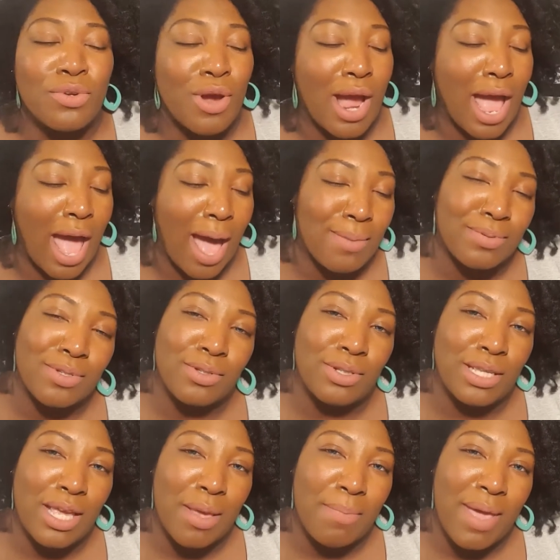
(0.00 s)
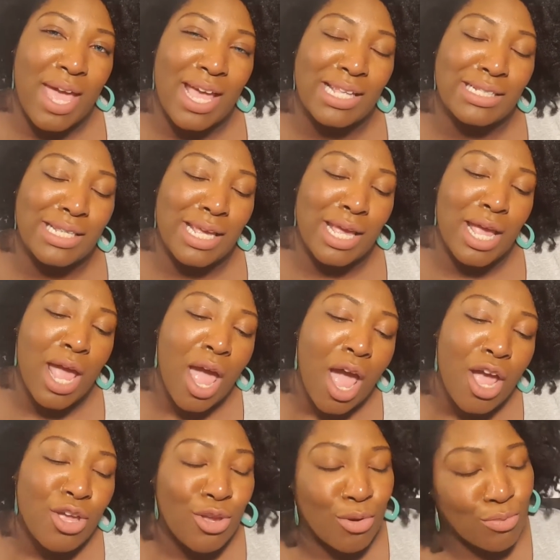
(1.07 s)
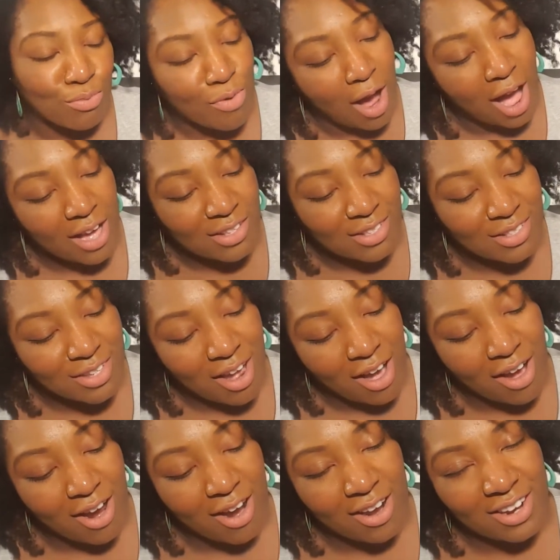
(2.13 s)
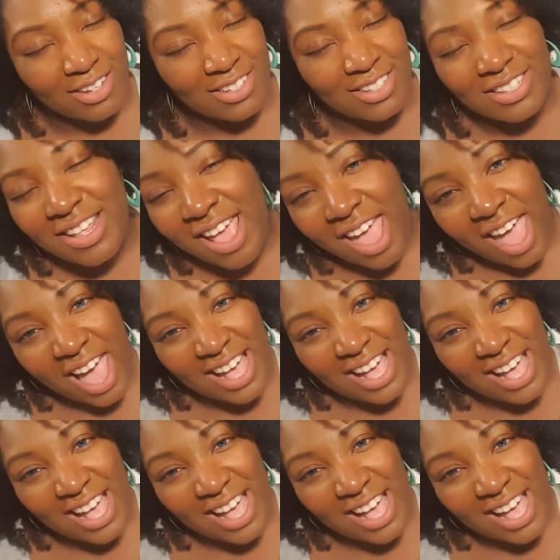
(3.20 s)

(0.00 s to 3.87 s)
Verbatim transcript: You're absolutely amazing. You're rock stars.